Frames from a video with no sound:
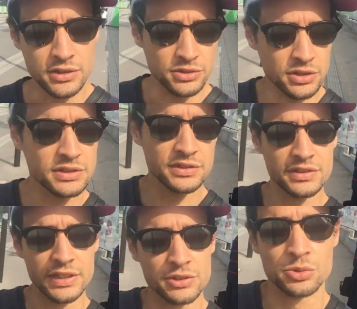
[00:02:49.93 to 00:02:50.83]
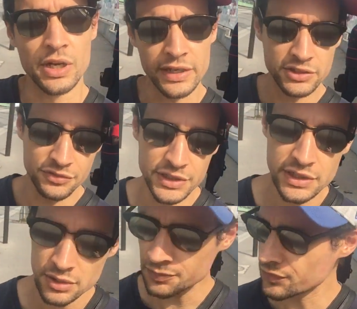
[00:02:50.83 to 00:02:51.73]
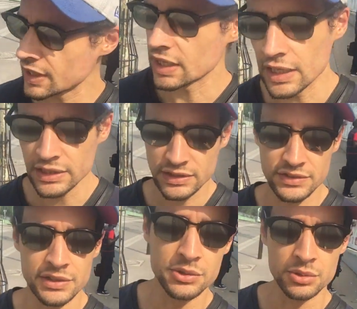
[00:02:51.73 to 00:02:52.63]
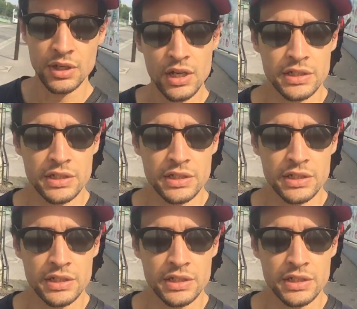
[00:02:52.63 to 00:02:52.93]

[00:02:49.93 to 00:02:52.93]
Do not hesitate to like the video, and see you